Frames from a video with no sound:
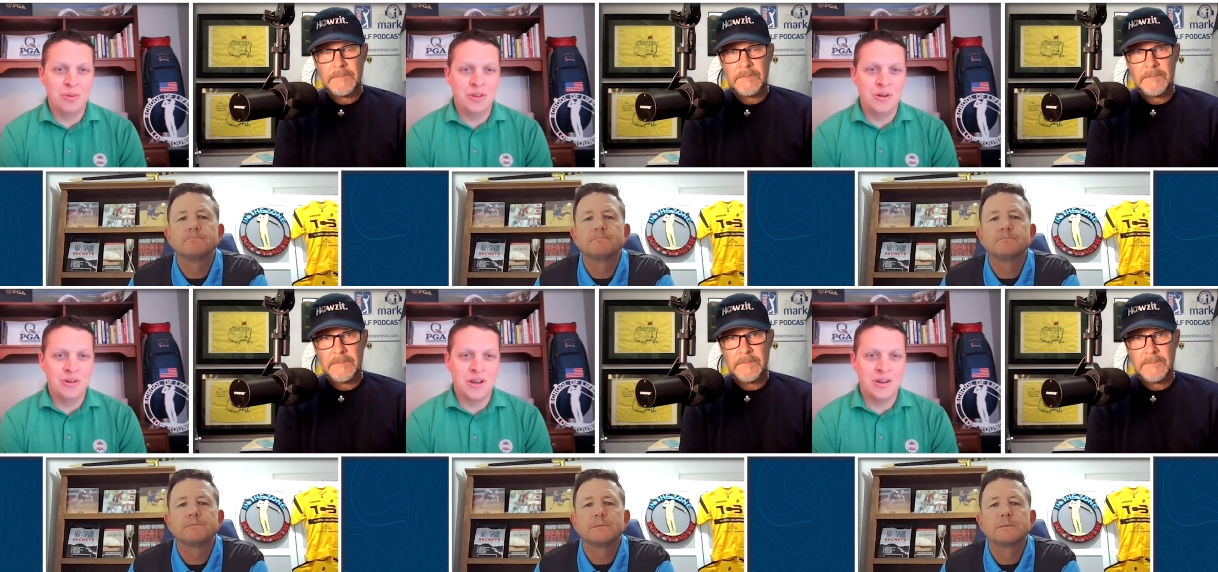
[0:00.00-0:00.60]
Speaker 1: with
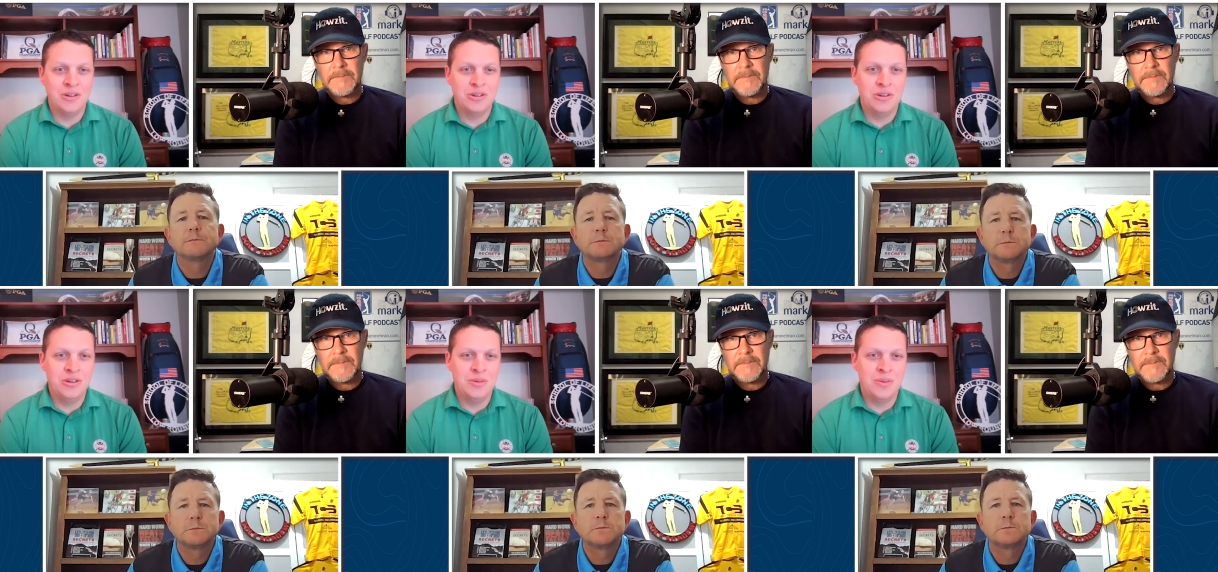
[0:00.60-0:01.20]
our college
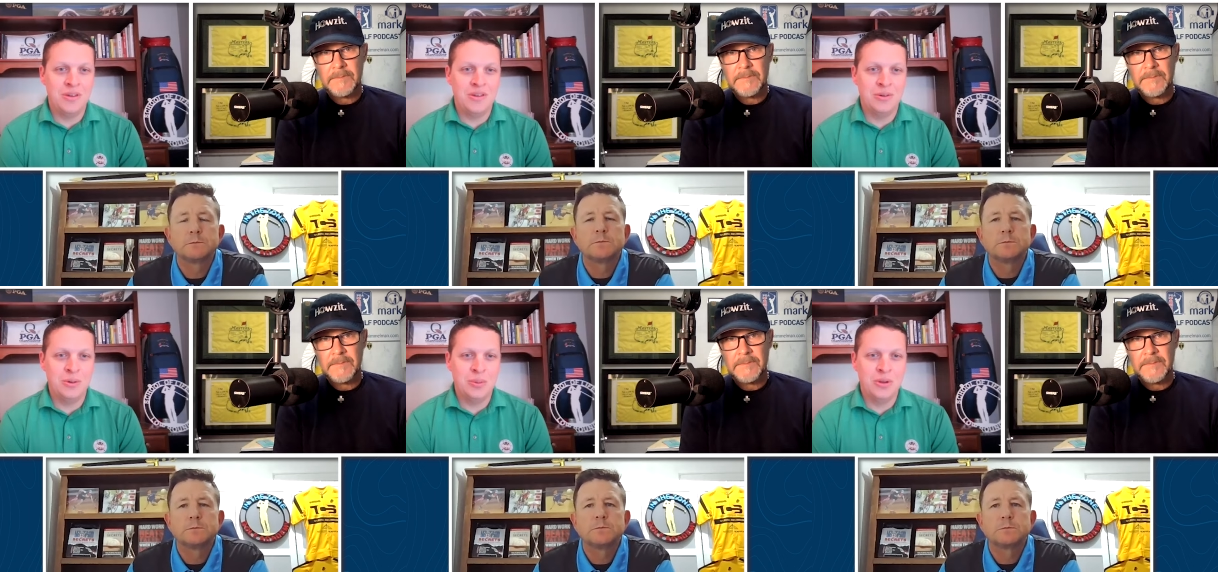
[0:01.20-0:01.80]
teams and
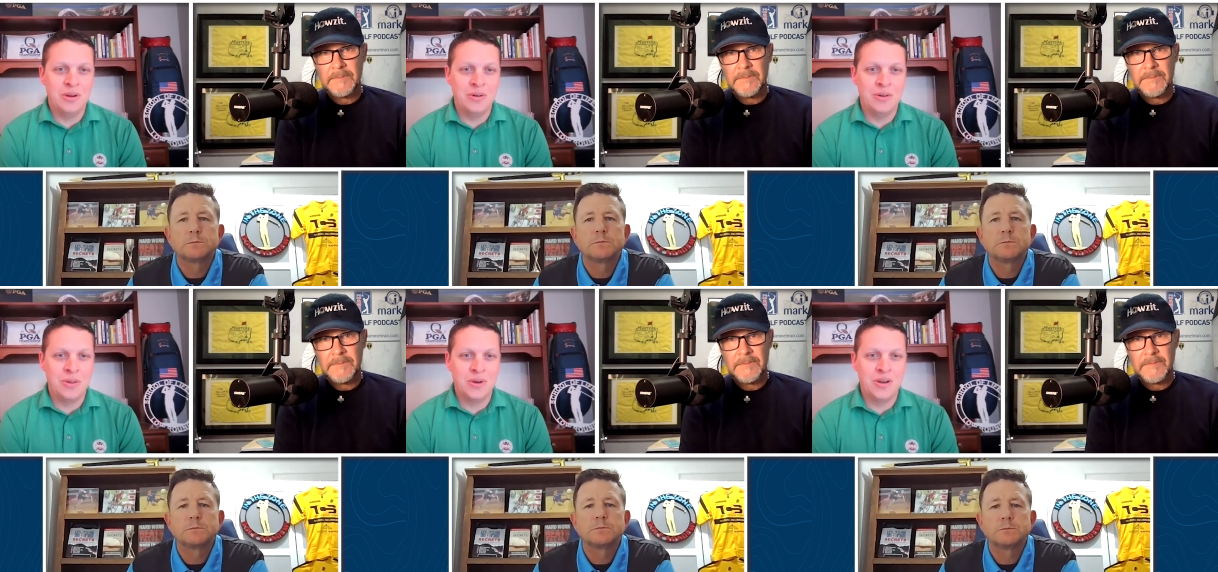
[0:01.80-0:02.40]
tour
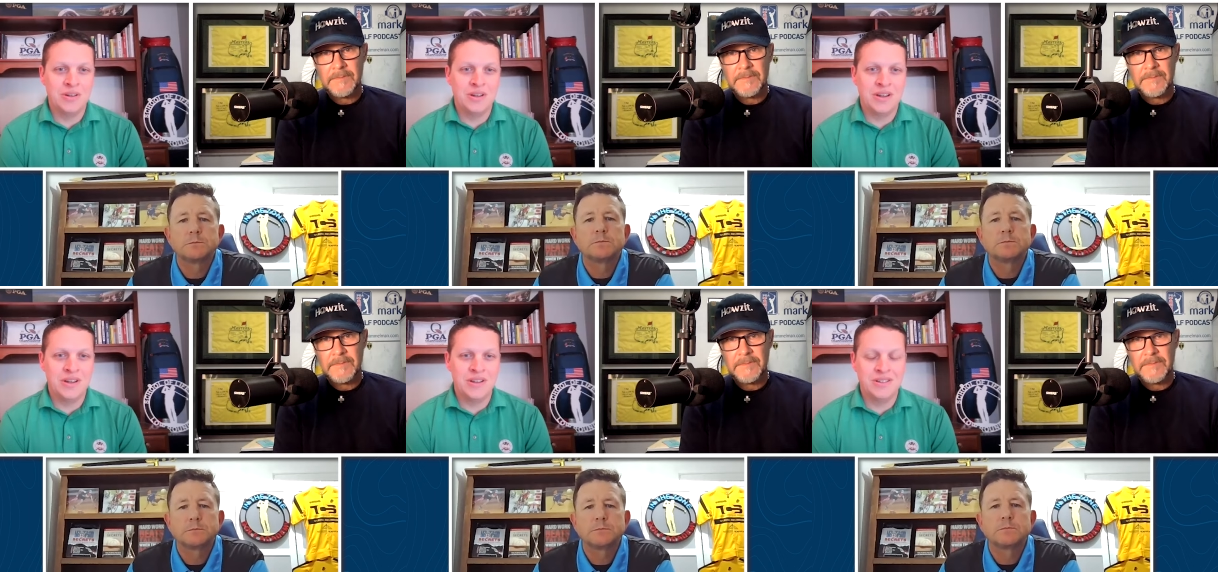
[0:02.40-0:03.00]
players. But
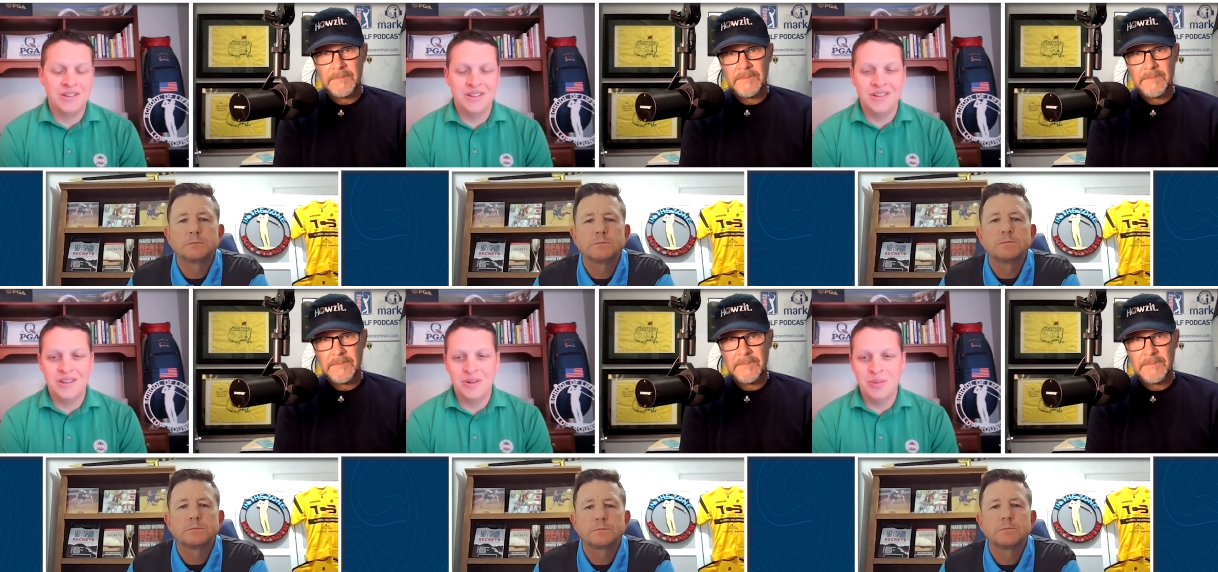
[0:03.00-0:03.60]
uh,
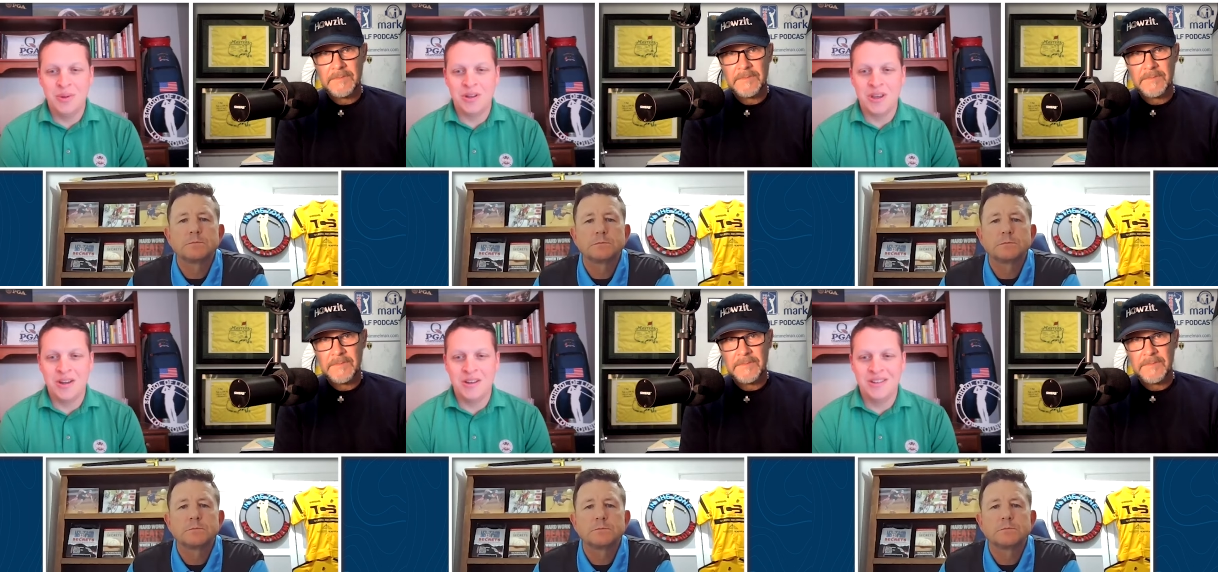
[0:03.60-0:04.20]
you know, we've been
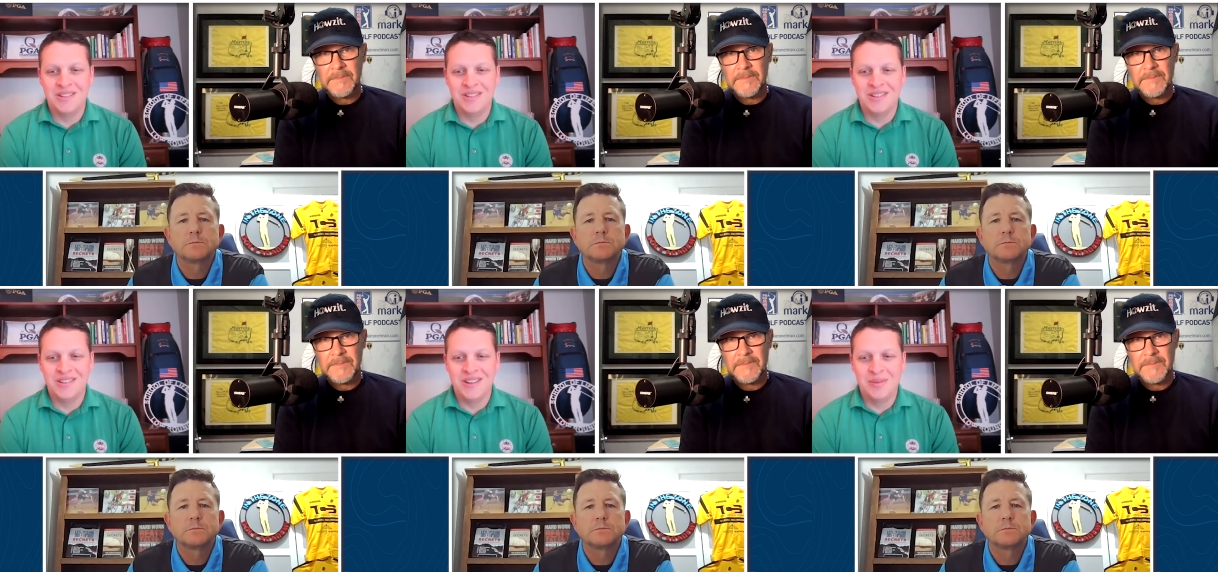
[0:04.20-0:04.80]
kind of
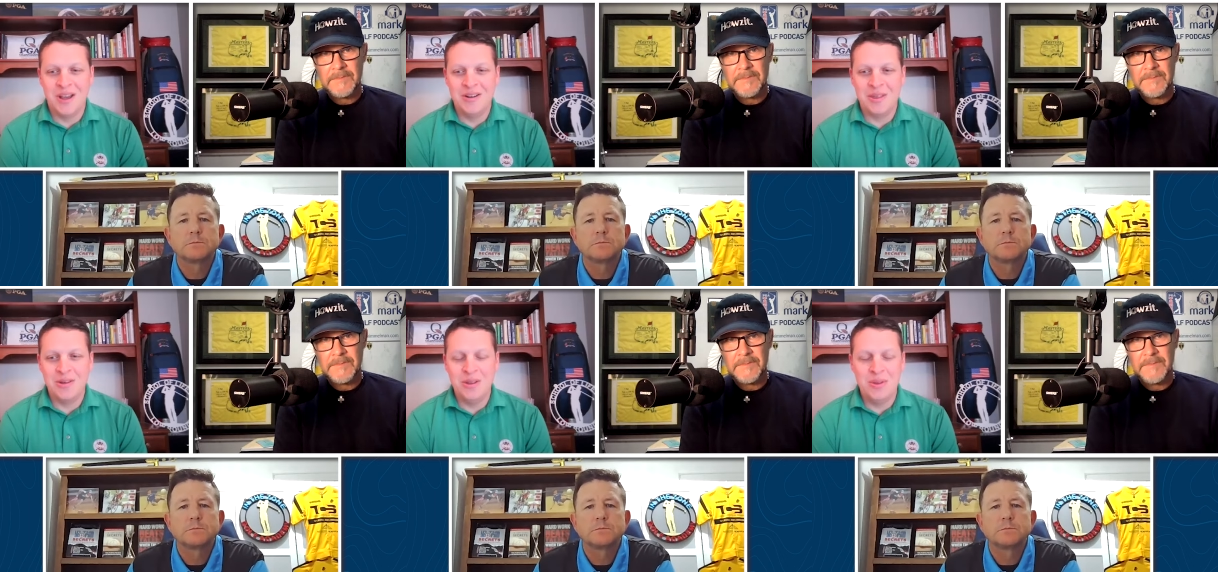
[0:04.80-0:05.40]
behind the
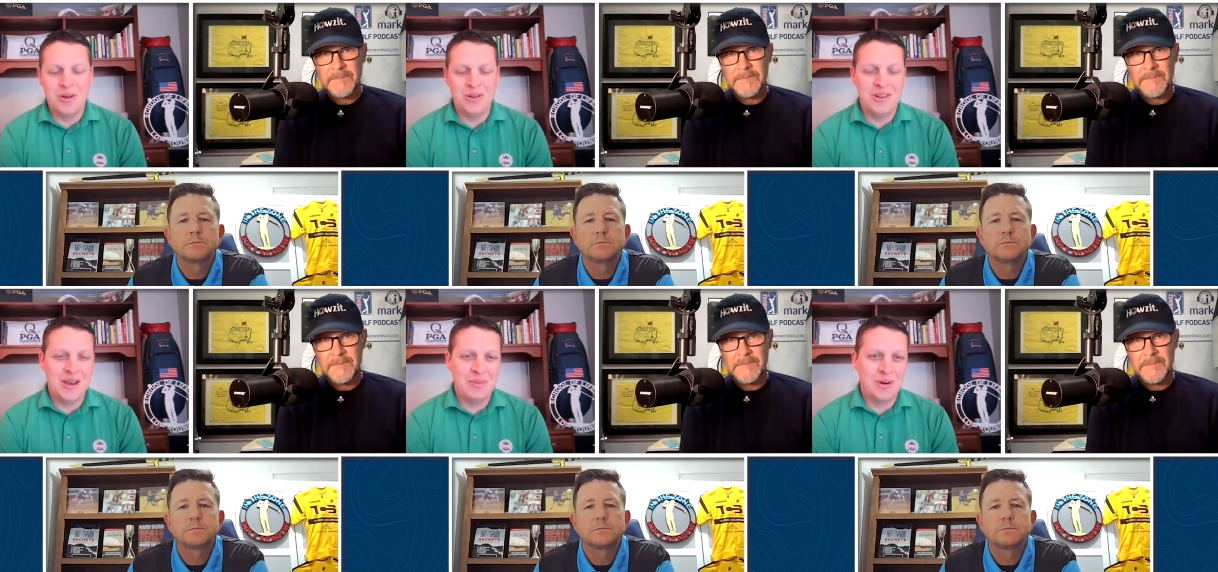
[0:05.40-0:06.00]
scenes on
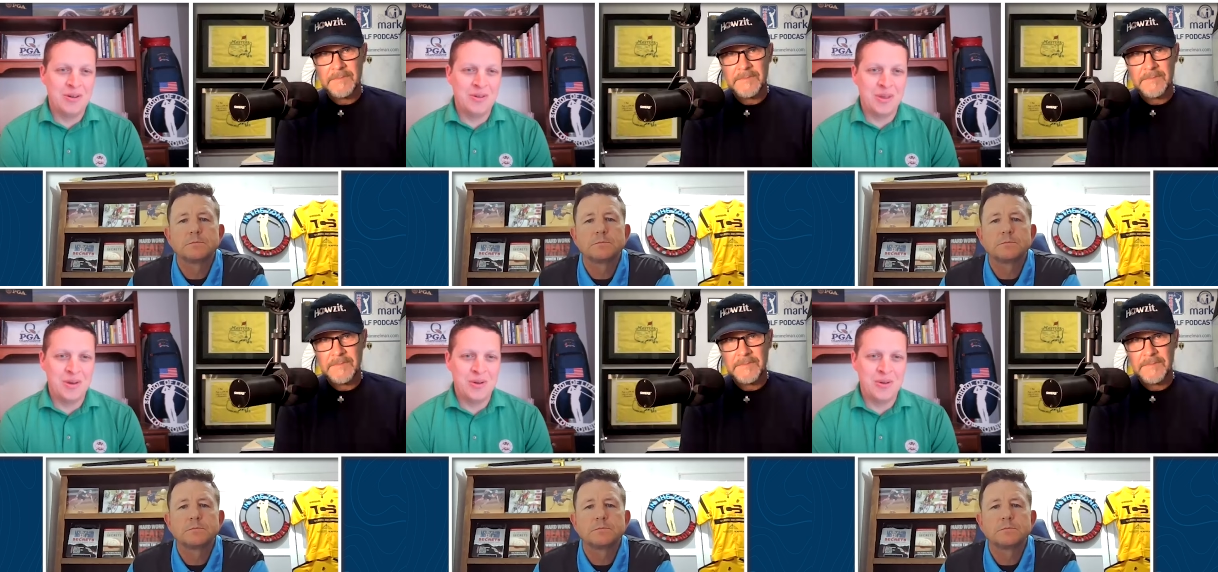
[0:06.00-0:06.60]
that part,
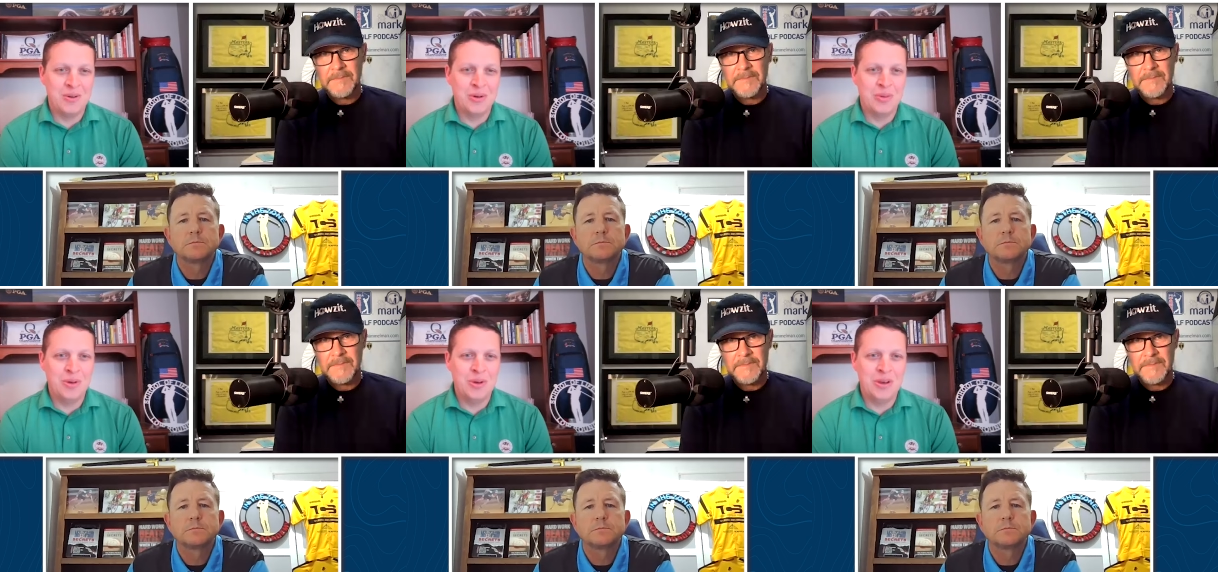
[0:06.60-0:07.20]
so we're
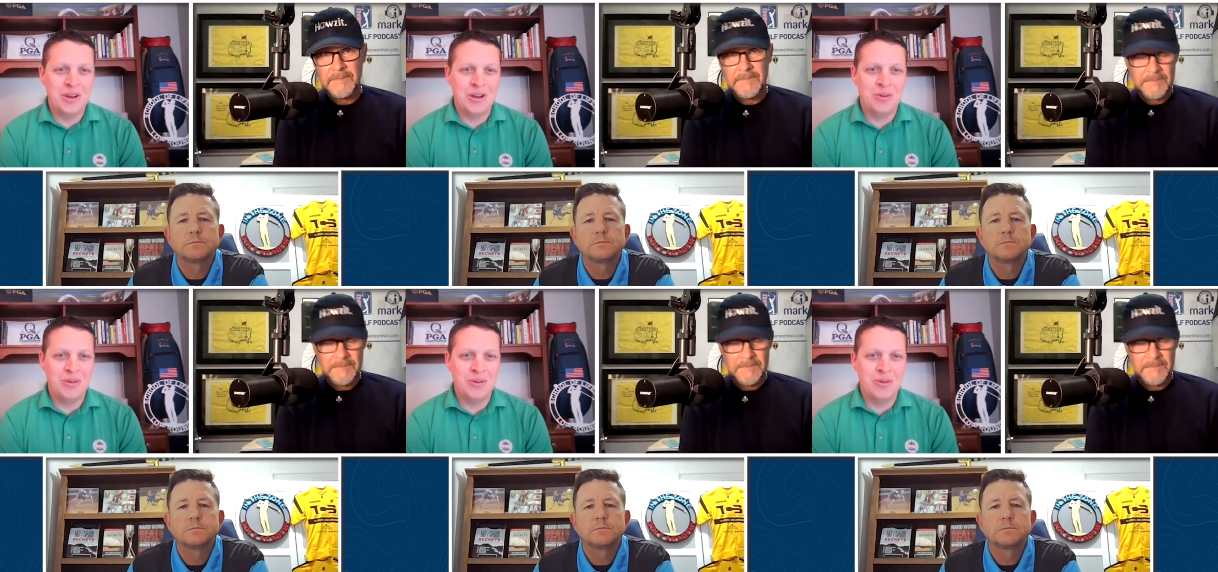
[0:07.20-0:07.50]
going to be uh,